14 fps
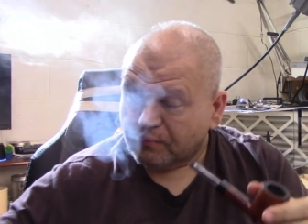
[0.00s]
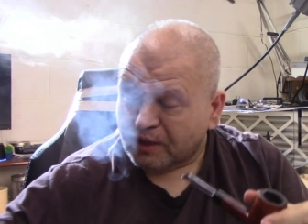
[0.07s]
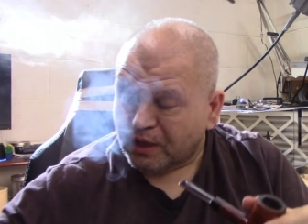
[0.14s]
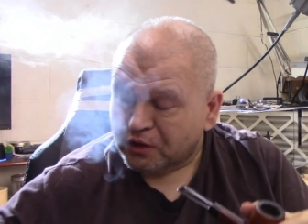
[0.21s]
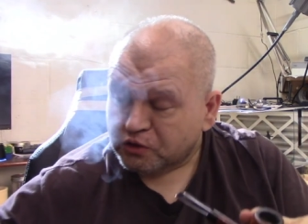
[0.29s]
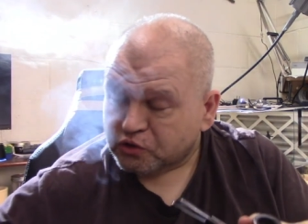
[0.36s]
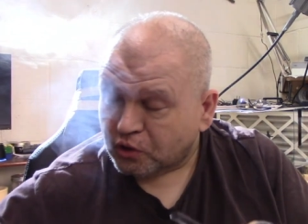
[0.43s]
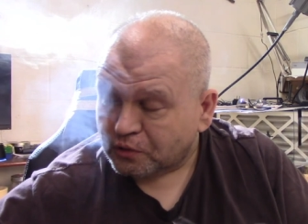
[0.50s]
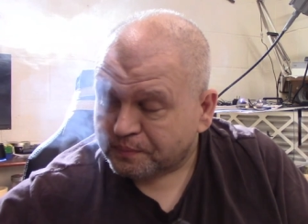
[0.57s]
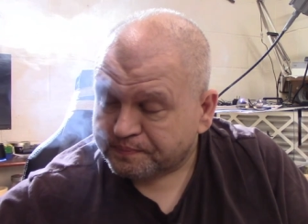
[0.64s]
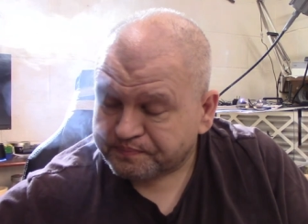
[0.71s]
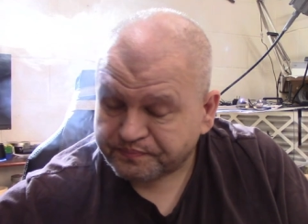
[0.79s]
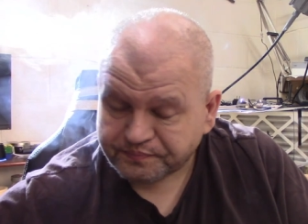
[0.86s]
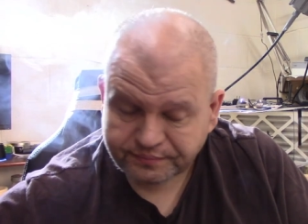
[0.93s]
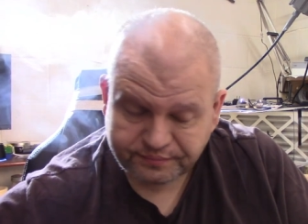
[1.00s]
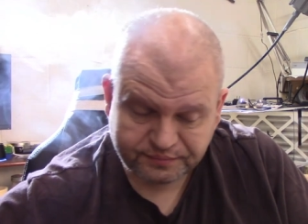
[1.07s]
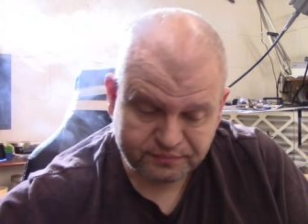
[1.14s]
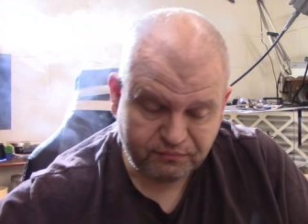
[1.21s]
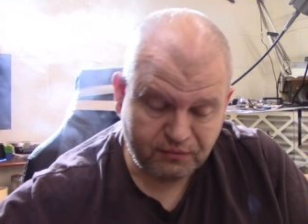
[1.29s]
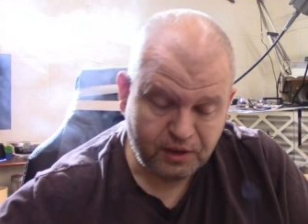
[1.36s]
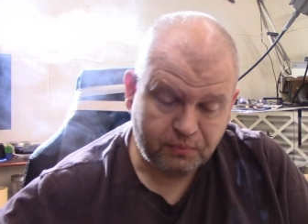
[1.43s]
So
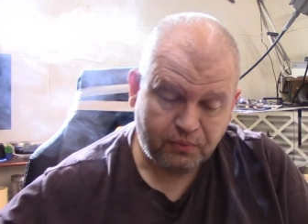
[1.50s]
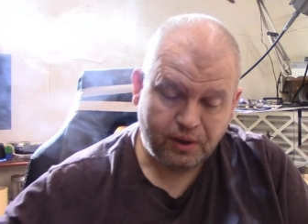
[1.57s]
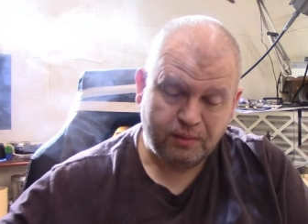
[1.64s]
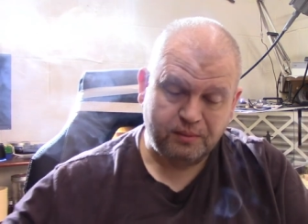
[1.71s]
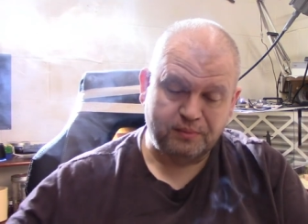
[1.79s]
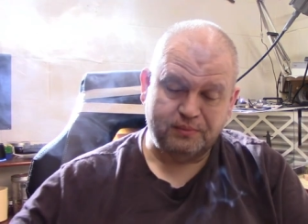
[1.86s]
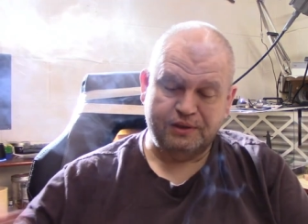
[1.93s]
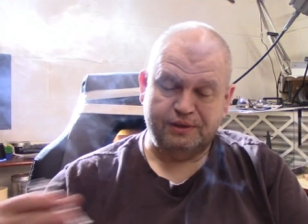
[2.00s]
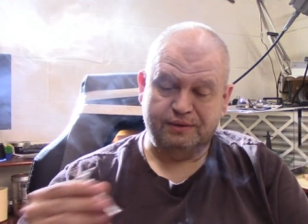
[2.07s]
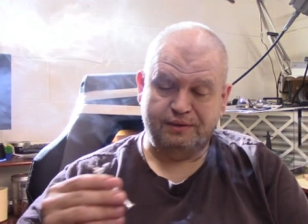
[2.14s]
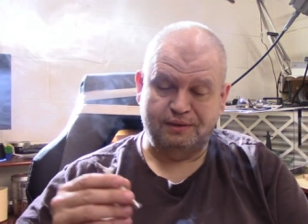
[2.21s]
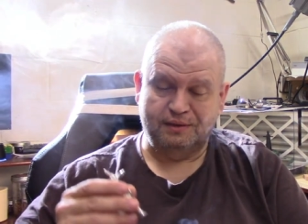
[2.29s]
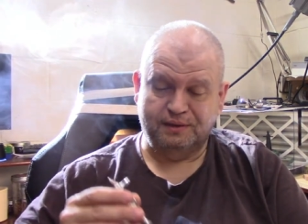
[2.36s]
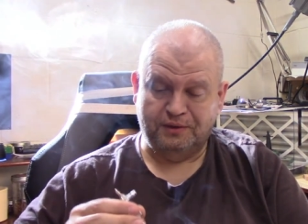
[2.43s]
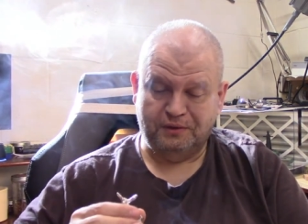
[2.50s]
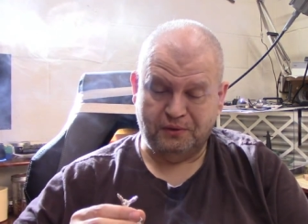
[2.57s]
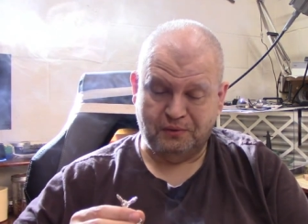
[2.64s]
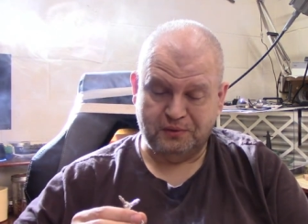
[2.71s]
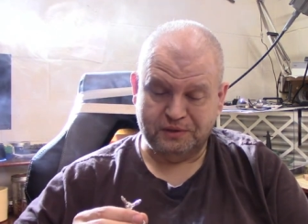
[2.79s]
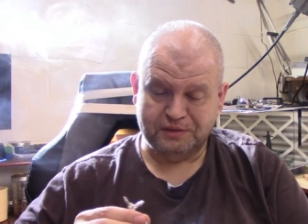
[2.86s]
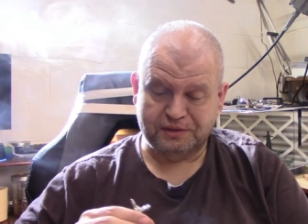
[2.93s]
you probably
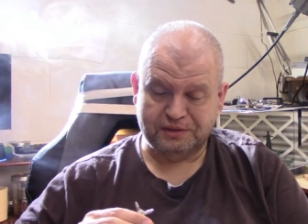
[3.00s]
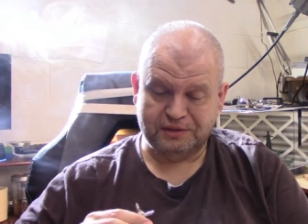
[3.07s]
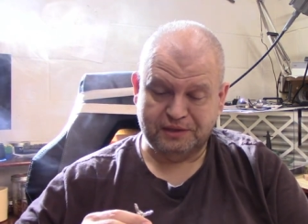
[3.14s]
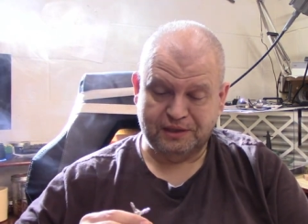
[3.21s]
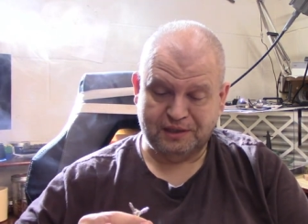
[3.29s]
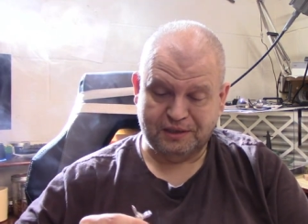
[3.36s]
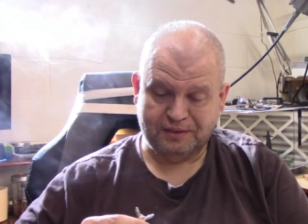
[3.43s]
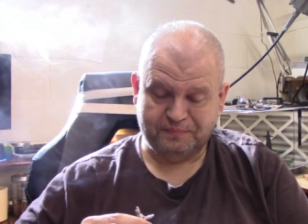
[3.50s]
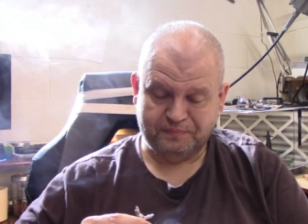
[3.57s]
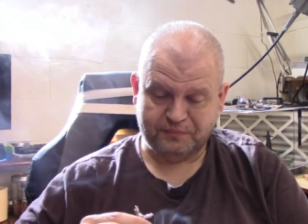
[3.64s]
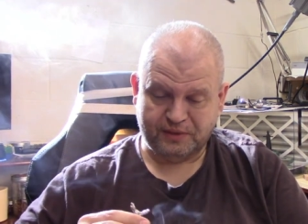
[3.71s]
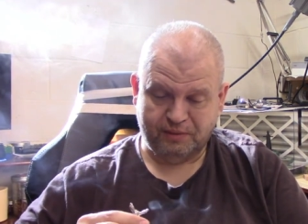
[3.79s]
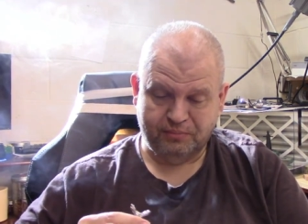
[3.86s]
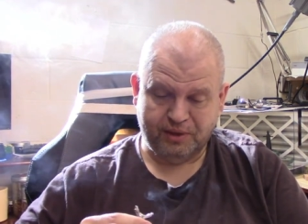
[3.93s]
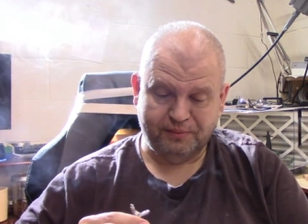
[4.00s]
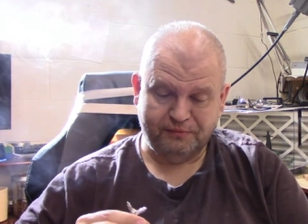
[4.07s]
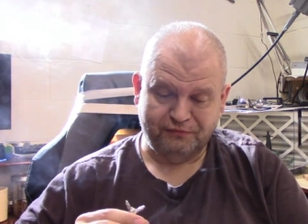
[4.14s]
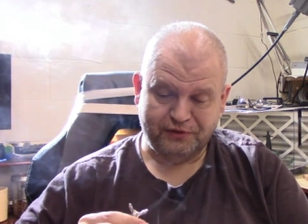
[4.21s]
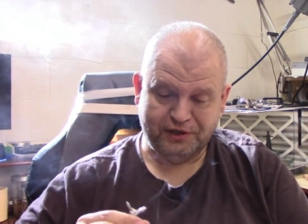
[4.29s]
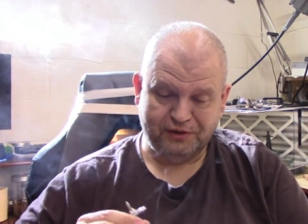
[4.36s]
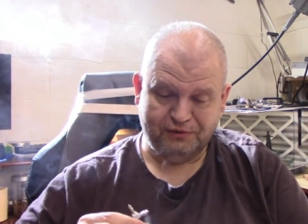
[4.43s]
noticed uh, I put up a
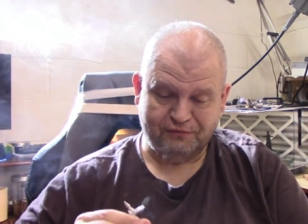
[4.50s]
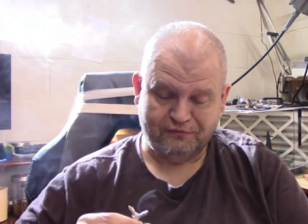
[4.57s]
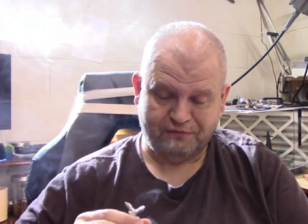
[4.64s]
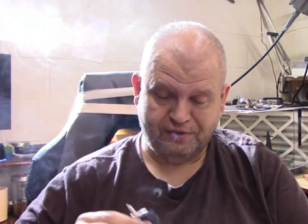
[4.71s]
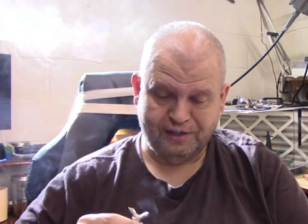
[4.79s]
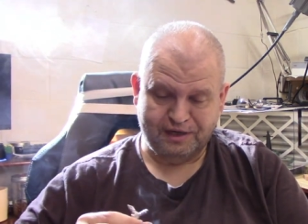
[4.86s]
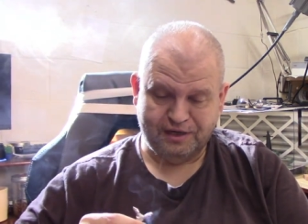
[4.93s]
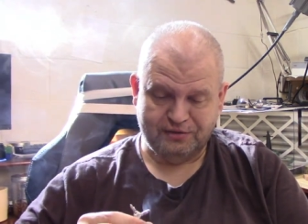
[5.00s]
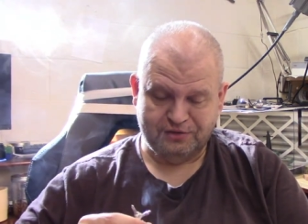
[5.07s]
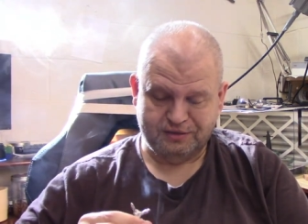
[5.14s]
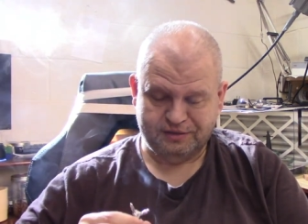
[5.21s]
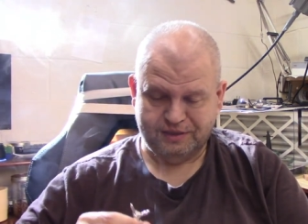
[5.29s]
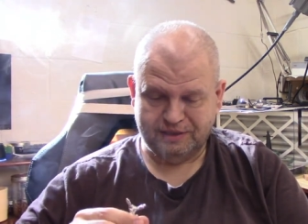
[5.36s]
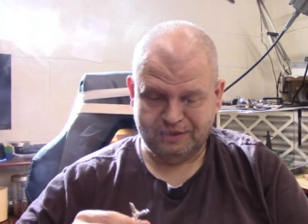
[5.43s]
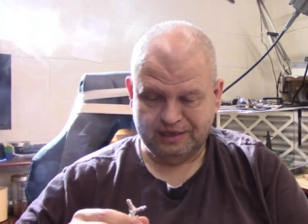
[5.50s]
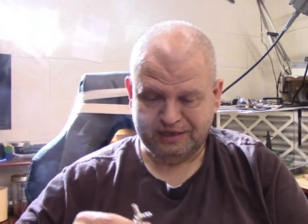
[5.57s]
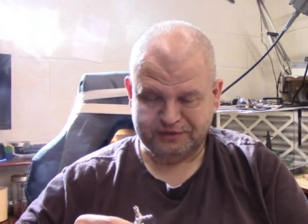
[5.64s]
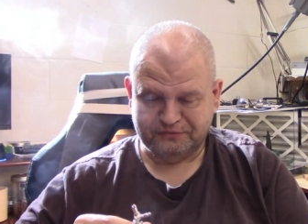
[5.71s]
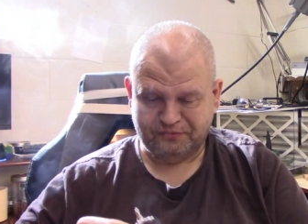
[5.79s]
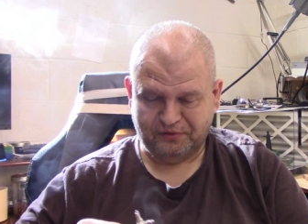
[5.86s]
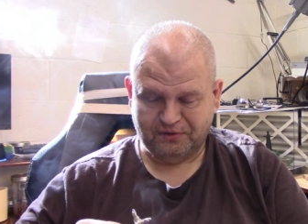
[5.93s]
video on Friday that didn't
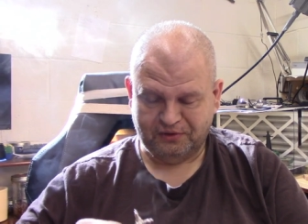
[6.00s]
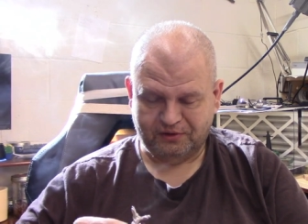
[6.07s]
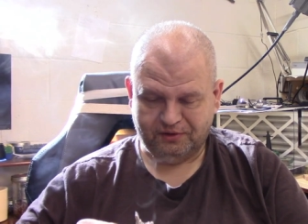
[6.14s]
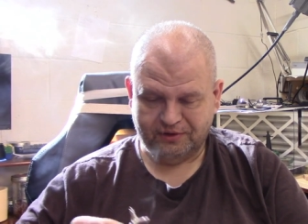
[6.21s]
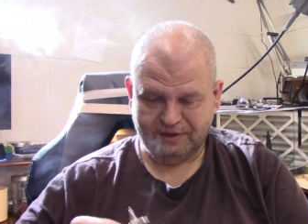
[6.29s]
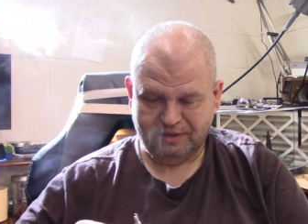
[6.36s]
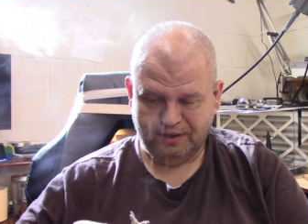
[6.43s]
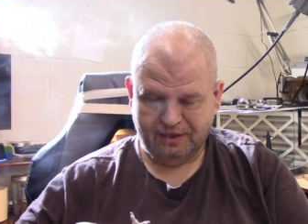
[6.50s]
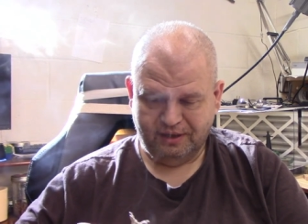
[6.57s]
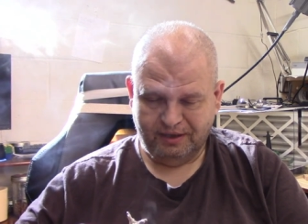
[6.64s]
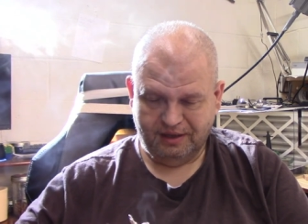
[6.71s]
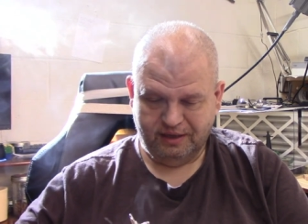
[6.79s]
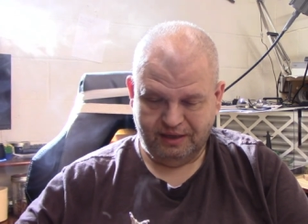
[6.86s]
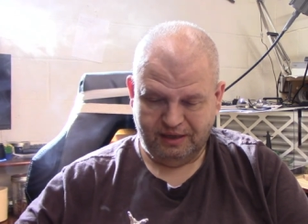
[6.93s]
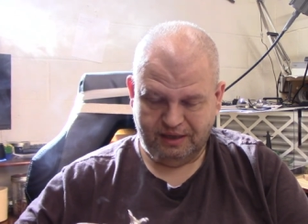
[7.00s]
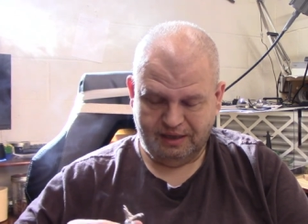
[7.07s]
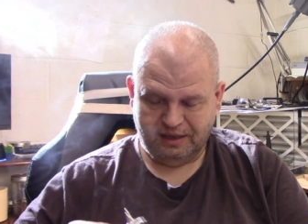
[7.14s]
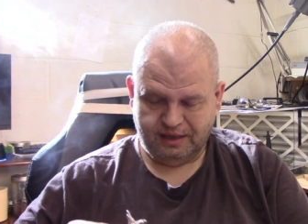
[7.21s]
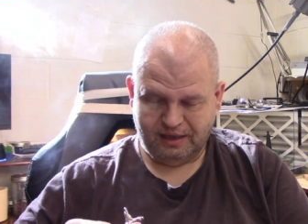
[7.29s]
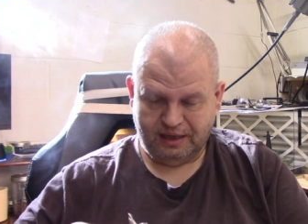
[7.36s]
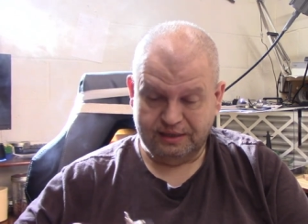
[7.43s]
last very long,
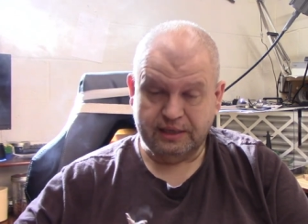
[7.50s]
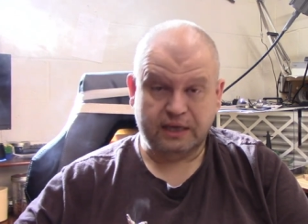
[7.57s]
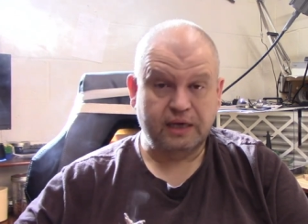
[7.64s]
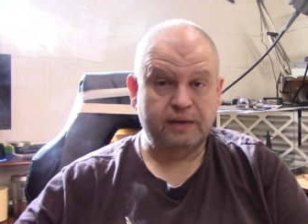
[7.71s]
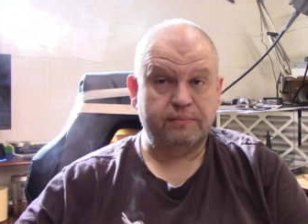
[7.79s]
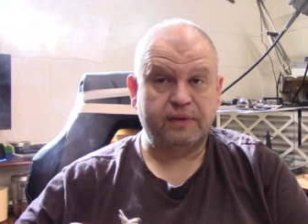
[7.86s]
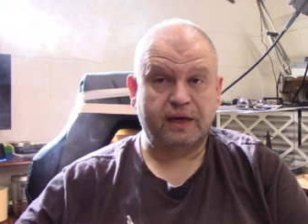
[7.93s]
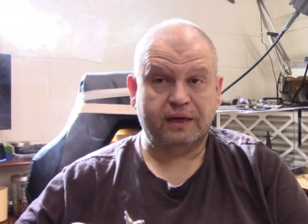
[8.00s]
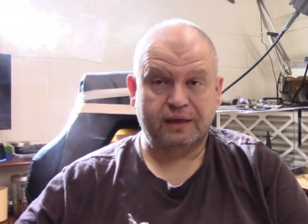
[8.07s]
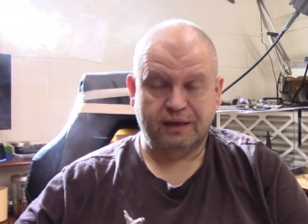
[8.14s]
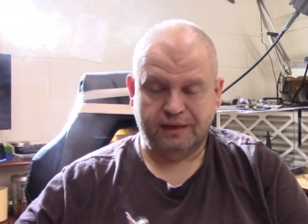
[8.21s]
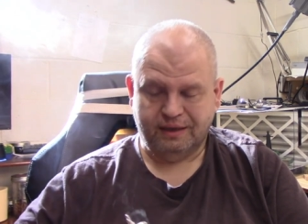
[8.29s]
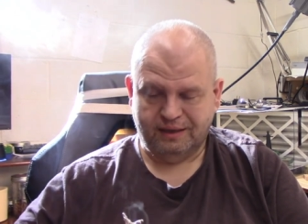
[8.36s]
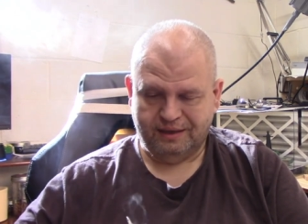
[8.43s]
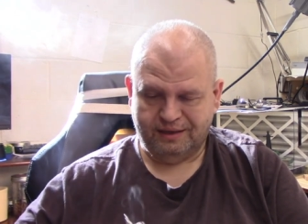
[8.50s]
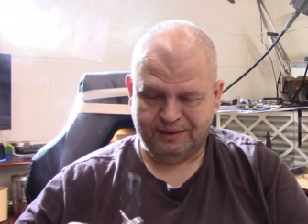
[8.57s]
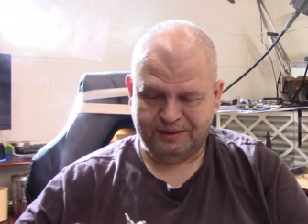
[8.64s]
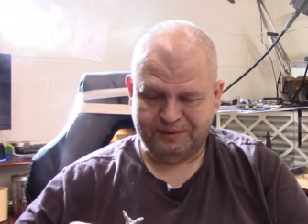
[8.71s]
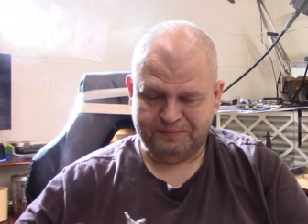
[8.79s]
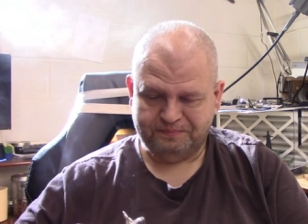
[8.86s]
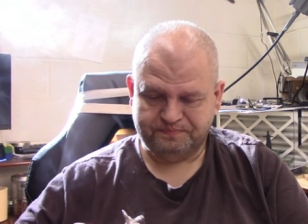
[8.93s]
and then it came back. Um,